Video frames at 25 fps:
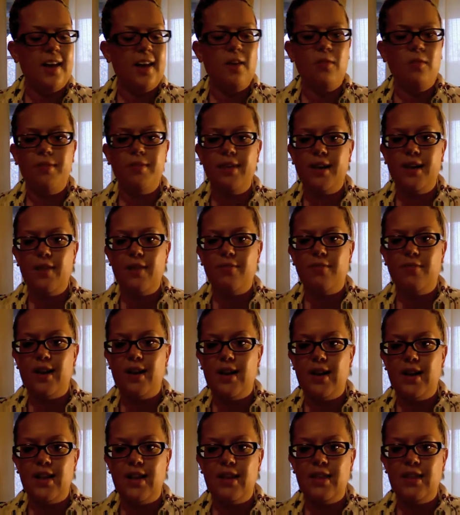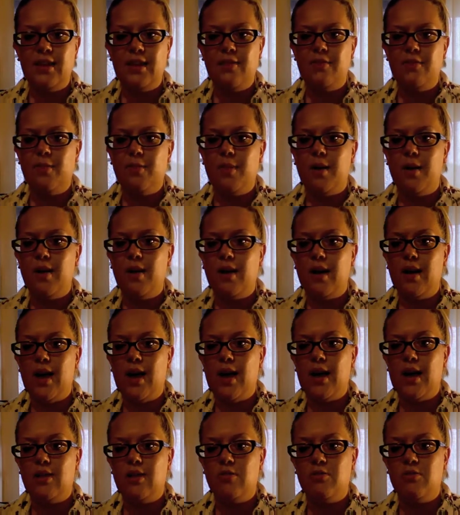I don't think I've read anything from her yet.
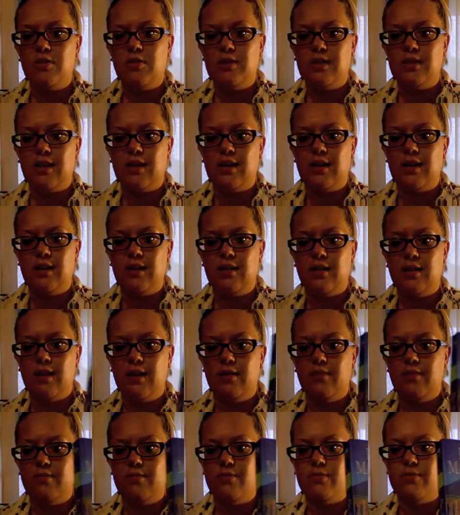I know she's like a love